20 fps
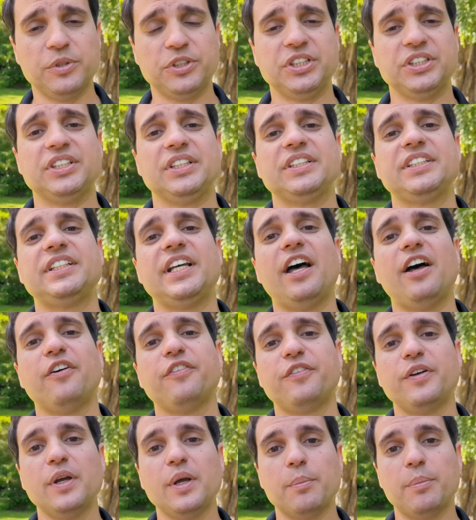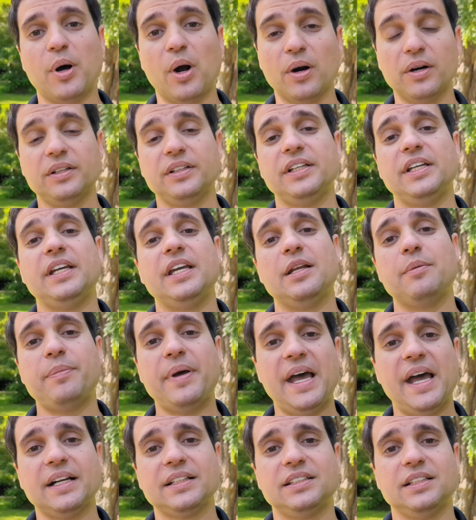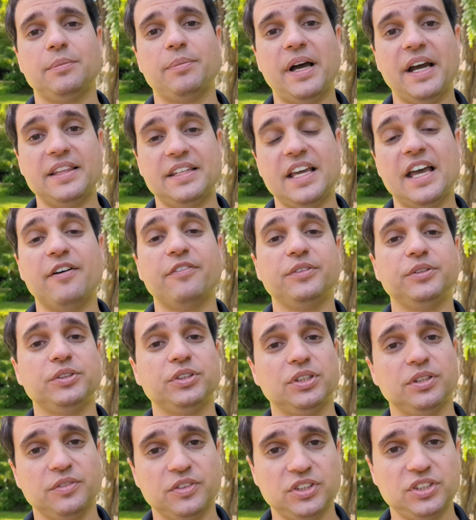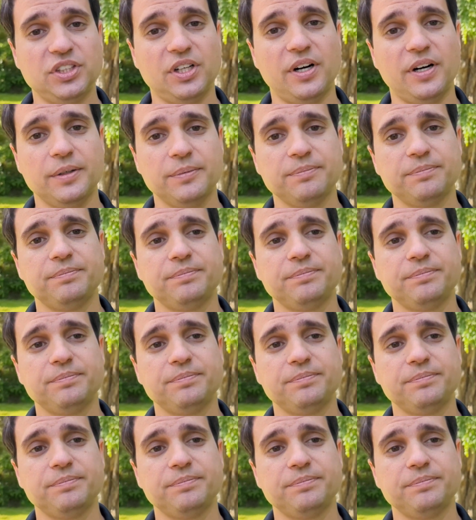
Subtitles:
which is itself partly impacted by the evolution of the star.